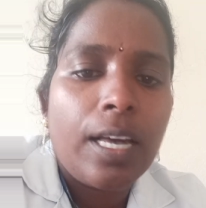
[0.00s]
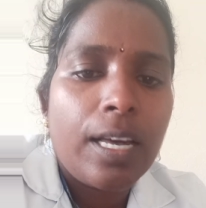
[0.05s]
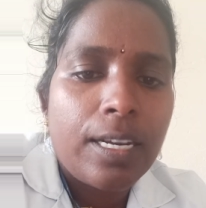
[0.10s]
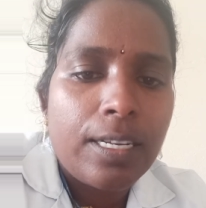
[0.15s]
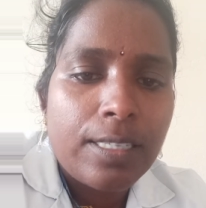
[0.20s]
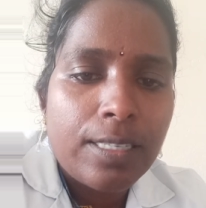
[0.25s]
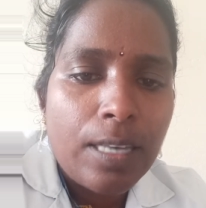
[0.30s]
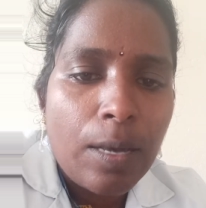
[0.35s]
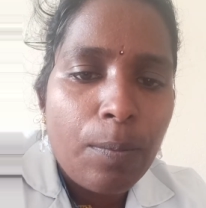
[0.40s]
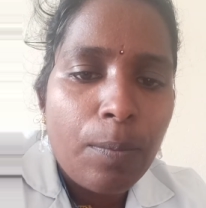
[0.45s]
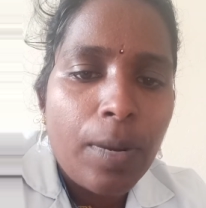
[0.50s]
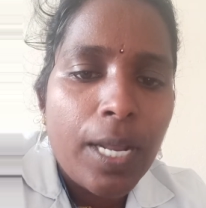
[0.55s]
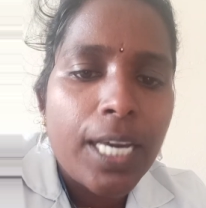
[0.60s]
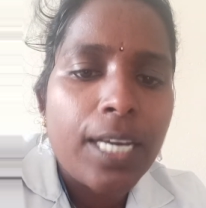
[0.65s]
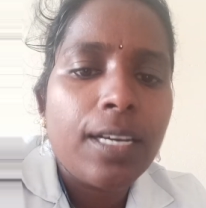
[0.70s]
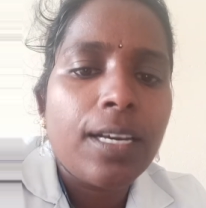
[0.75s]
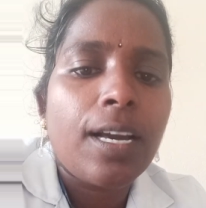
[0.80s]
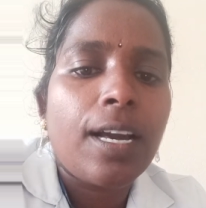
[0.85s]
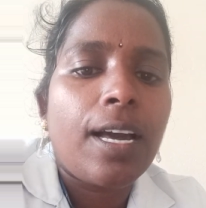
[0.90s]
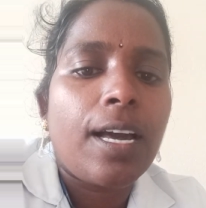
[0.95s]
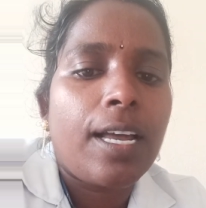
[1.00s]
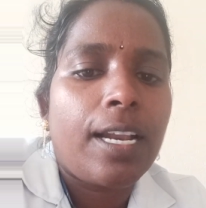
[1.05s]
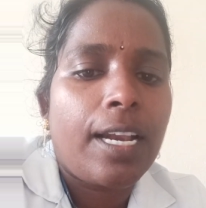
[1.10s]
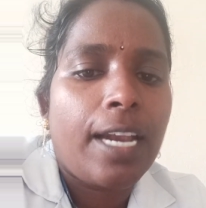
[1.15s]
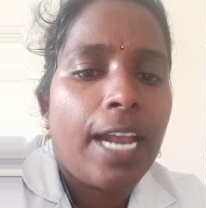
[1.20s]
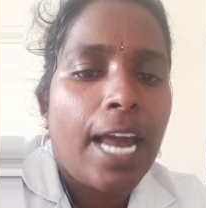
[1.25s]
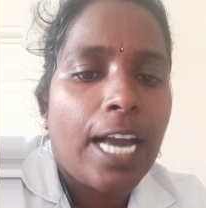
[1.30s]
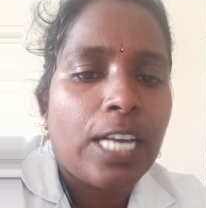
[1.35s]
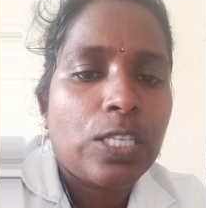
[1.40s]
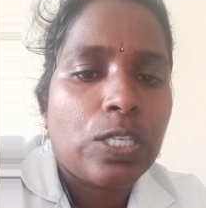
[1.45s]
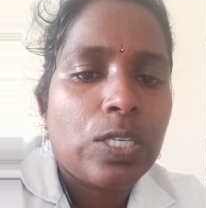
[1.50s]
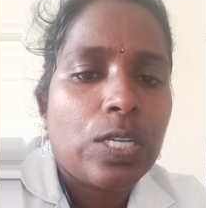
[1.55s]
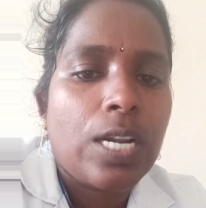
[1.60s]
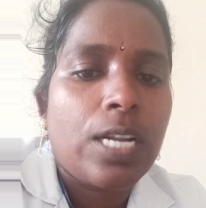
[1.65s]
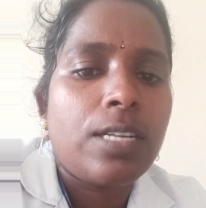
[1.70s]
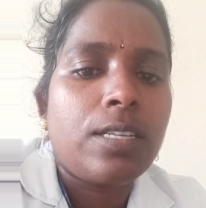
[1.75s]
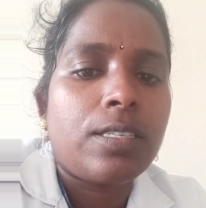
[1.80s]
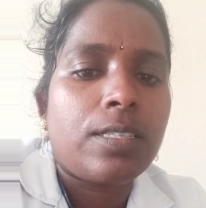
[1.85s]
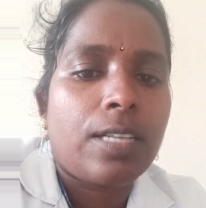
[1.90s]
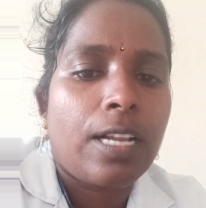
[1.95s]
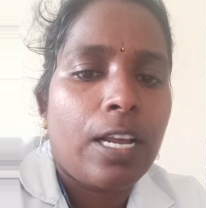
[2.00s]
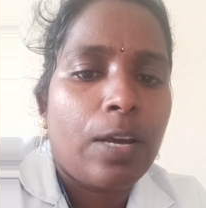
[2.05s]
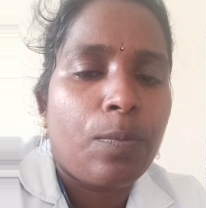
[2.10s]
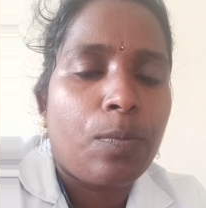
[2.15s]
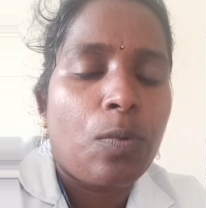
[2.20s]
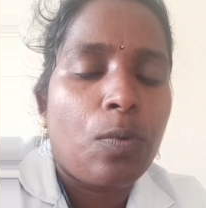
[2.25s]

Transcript: resembling natural sleep.